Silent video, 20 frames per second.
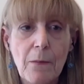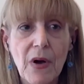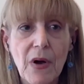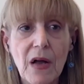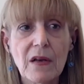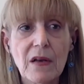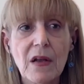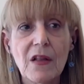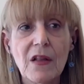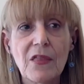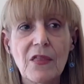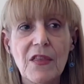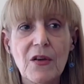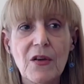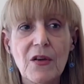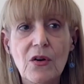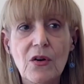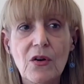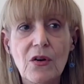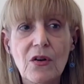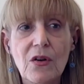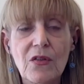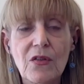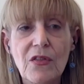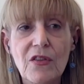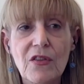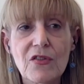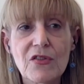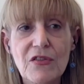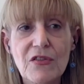But
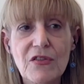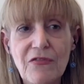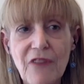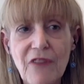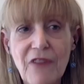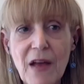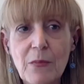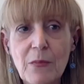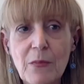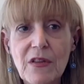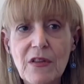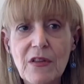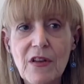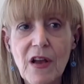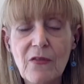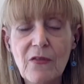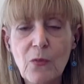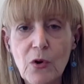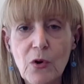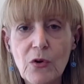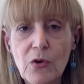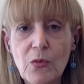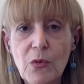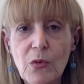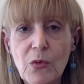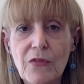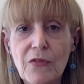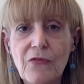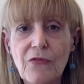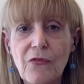there's a family that I've worked
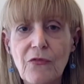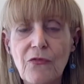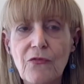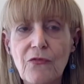with